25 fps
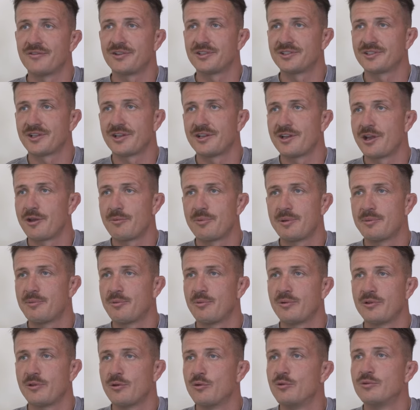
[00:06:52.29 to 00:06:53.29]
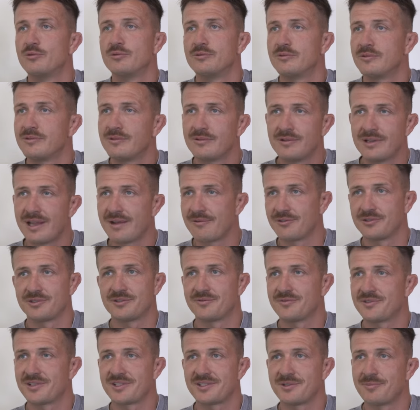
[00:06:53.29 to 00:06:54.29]
because I know people with all levels
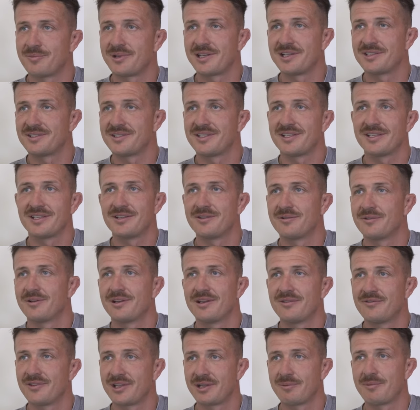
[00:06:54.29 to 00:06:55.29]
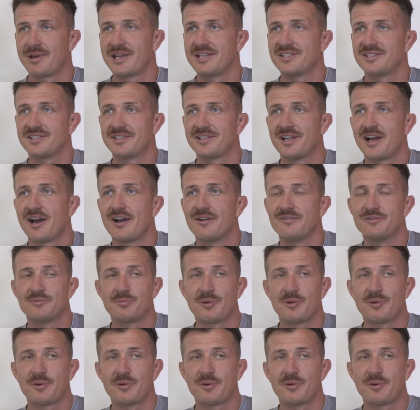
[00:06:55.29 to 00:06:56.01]
of disability who are living amazing lives.